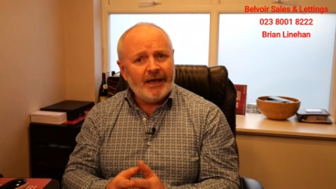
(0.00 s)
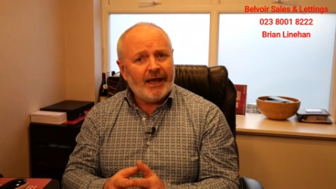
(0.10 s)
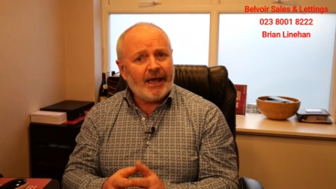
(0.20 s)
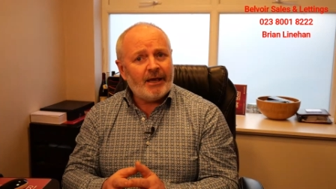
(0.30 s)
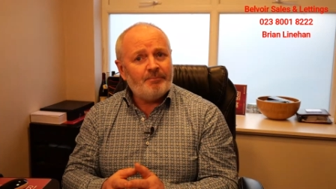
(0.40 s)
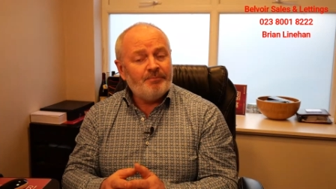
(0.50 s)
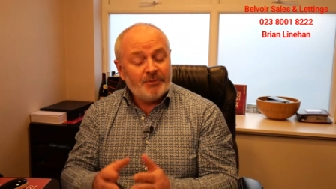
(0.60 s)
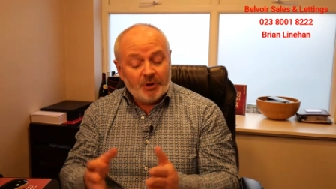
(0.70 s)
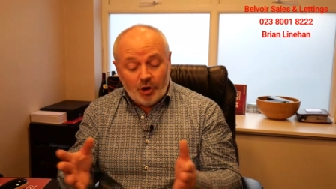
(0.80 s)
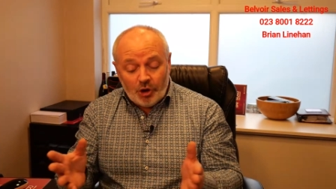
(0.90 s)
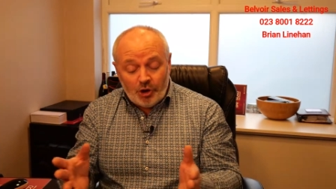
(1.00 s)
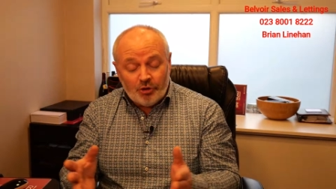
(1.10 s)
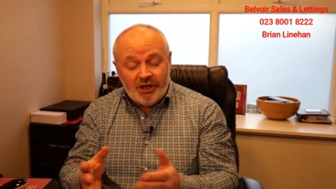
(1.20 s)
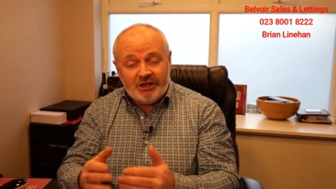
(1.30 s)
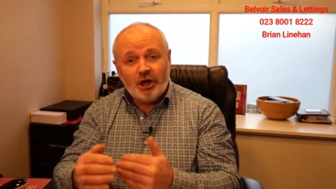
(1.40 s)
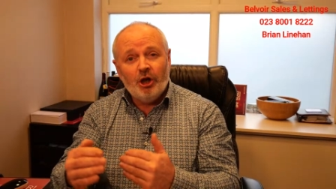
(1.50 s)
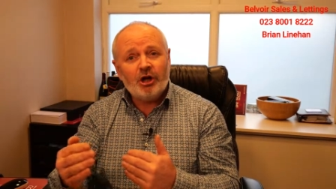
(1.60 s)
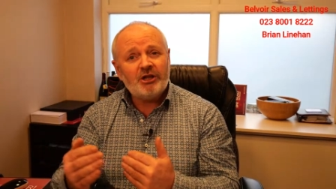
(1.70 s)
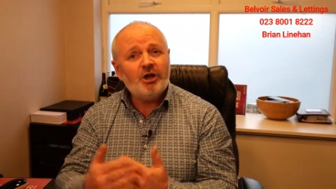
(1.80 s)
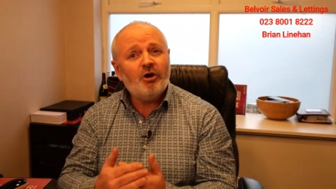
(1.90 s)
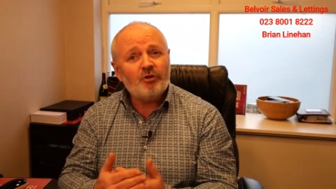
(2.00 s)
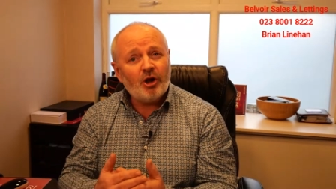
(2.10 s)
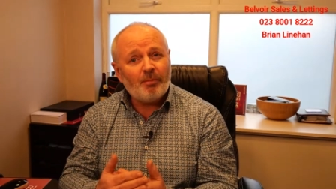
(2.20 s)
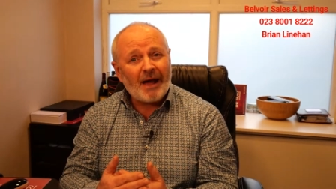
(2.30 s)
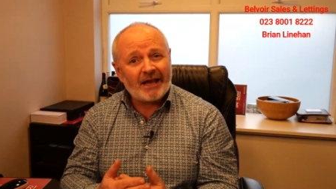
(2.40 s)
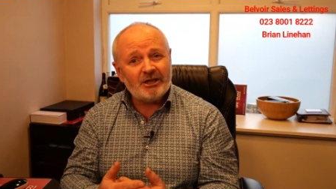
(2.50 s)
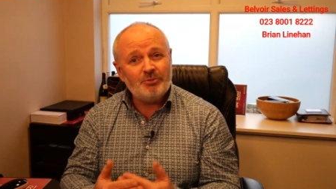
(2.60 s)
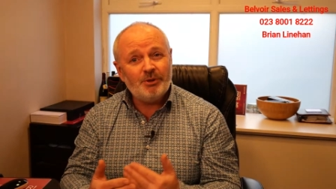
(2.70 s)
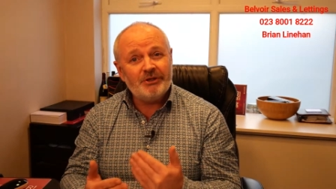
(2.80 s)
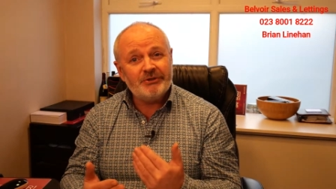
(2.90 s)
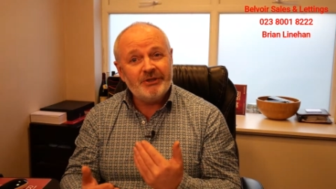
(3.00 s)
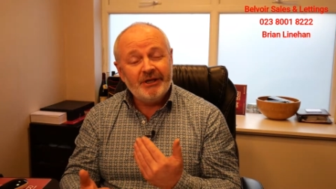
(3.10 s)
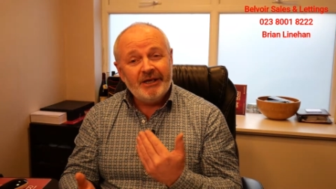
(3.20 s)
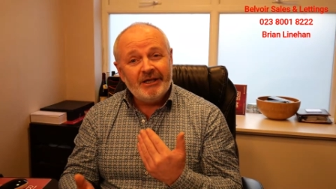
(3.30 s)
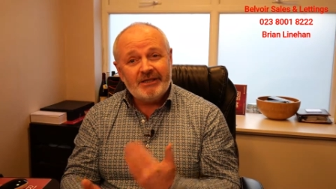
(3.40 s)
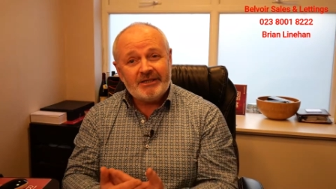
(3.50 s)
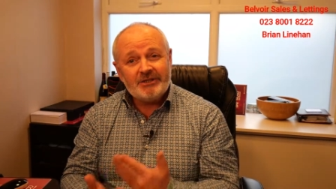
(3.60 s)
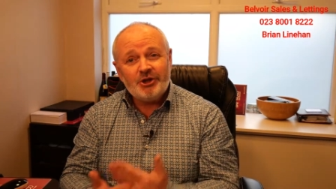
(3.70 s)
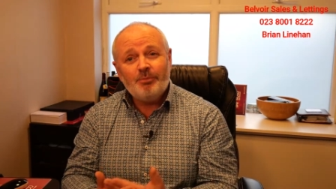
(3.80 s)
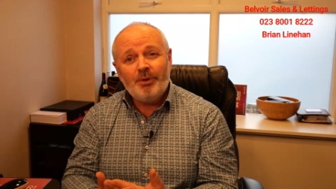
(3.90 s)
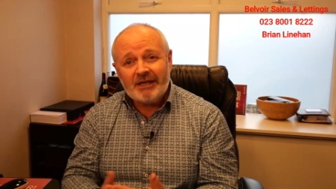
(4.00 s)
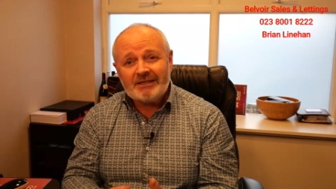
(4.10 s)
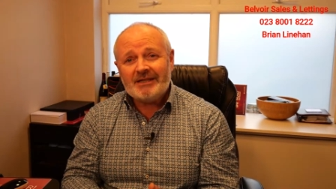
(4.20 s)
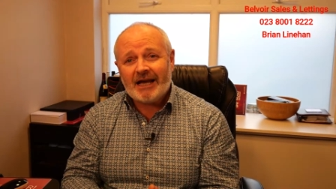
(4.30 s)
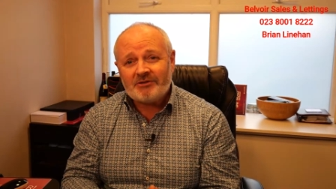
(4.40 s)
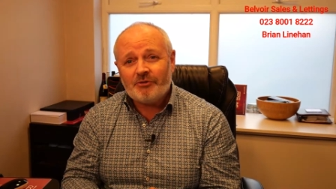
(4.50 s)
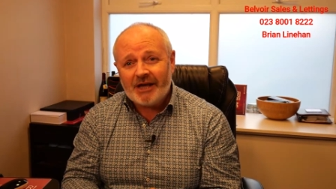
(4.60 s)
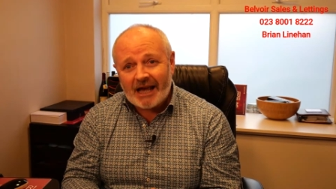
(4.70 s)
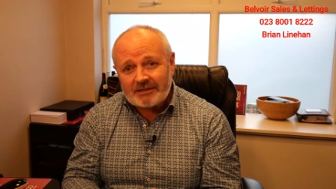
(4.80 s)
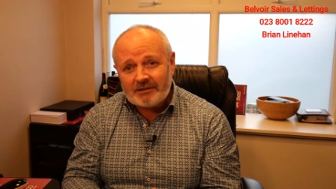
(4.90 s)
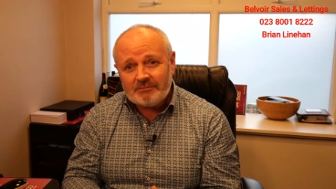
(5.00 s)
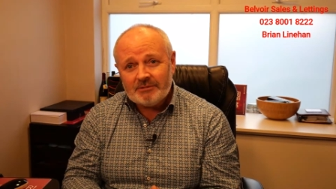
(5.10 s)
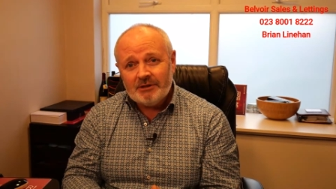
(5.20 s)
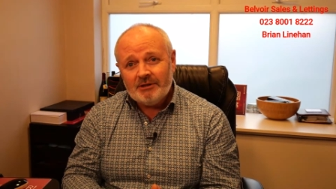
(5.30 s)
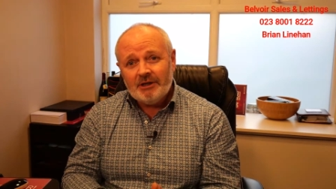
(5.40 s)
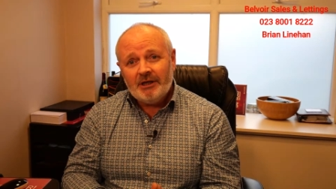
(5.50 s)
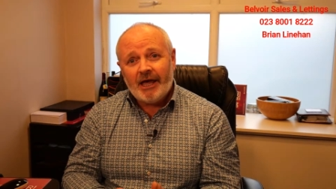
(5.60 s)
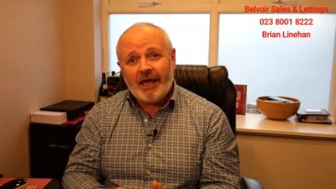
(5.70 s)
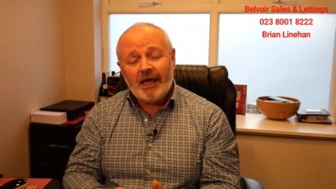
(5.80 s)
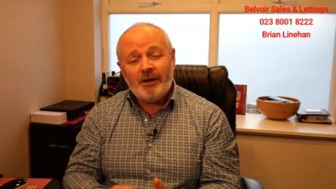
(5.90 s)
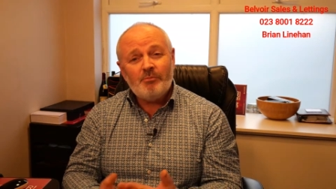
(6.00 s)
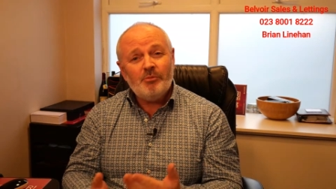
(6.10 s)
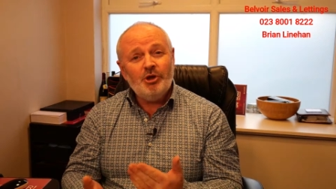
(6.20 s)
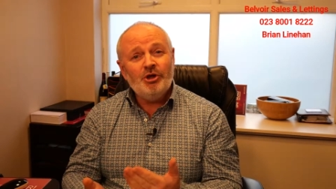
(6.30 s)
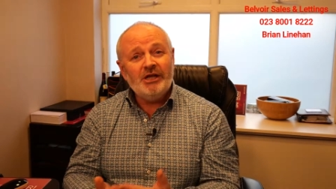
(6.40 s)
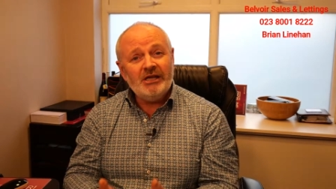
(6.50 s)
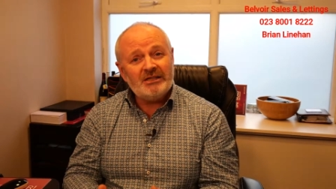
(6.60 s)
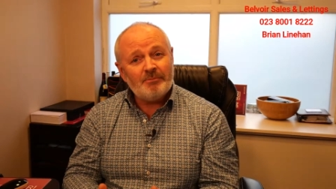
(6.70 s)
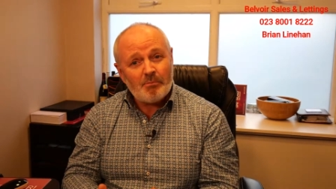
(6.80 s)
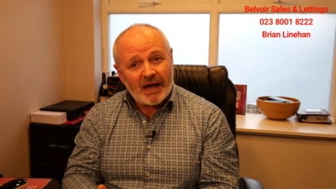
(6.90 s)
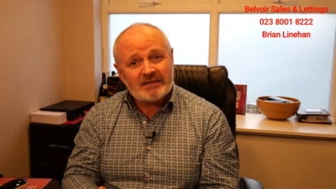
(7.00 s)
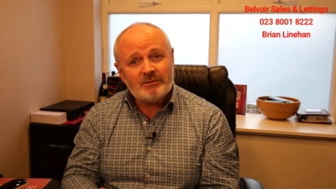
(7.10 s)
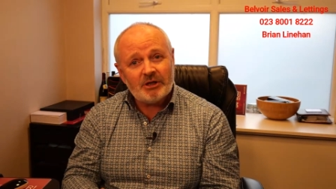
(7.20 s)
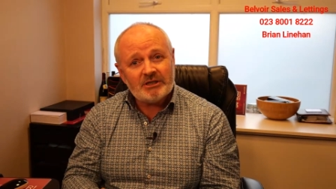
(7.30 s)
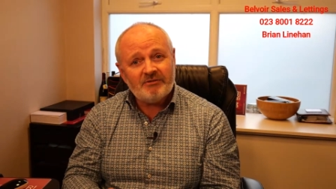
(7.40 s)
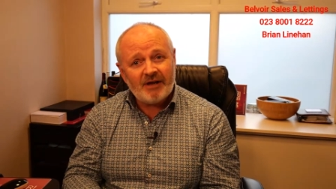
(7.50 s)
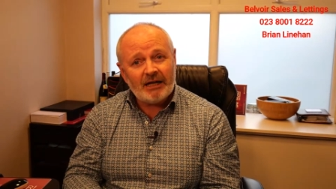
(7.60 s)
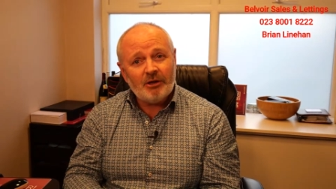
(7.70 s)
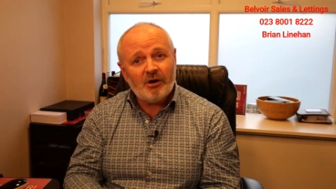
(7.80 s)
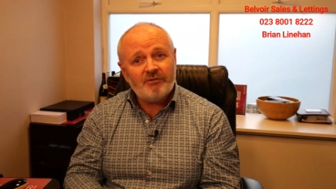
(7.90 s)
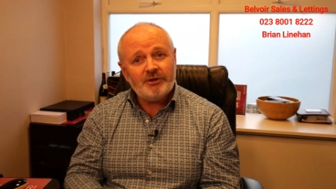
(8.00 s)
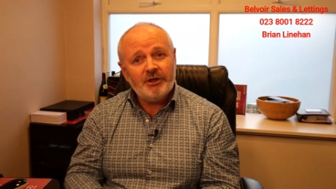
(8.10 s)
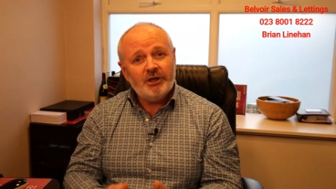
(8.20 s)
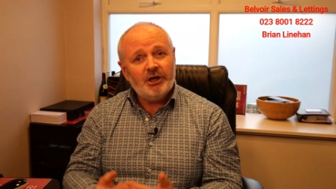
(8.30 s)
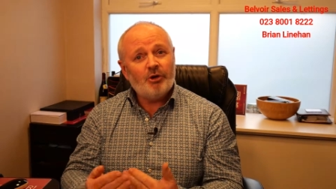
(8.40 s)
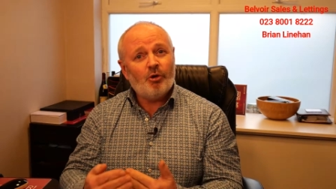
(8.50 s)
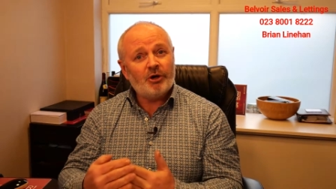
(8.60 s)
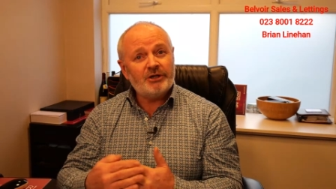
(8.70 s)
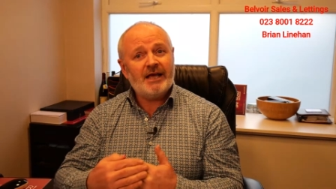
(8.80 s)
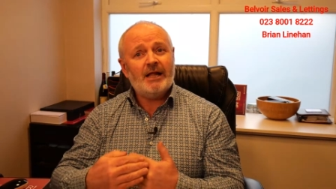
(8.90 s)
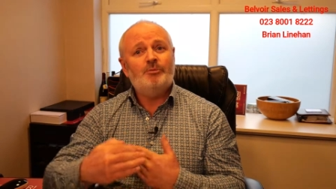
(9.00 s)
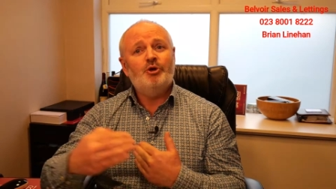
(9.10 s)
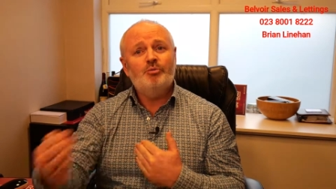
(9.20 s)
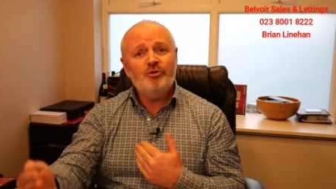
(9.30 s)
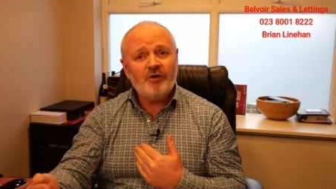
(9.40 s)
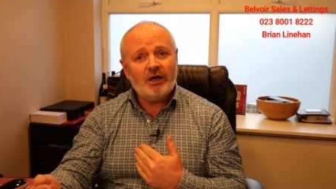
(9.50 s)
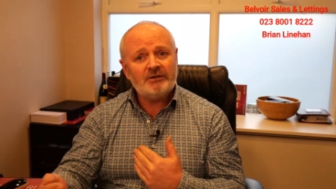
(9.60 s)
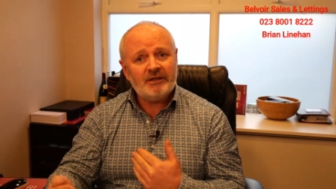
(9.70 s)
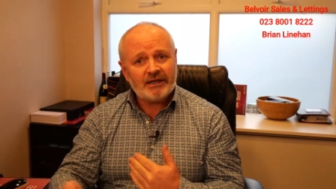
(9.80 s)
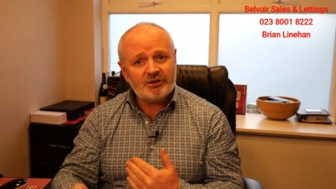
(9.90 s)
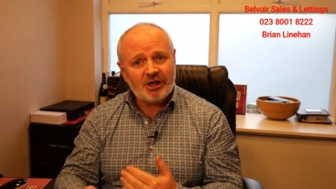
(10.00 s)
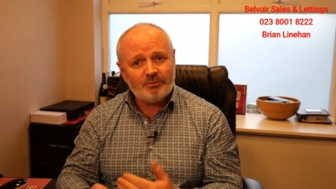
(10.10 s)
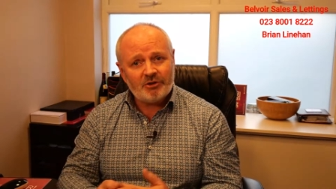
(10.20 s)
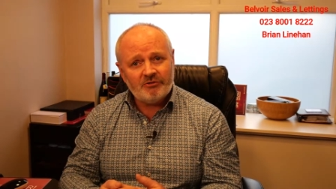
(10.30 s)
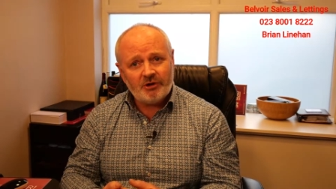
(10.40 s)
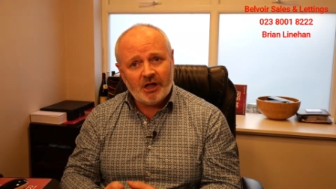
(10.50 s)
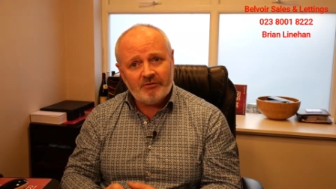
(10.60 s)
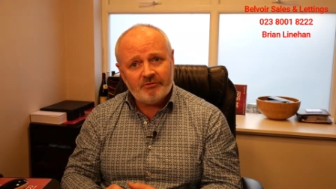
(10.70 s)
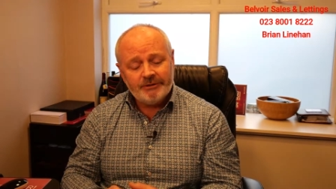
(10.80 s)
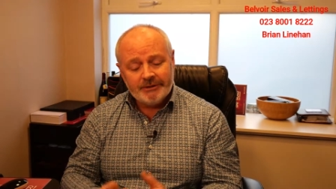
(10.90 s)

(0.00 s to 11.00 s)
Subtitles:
You need to look at the overall package, because this is your biggest tax-free asset. You need to maximize the value of it in order to help you move on to the next chapter of your life.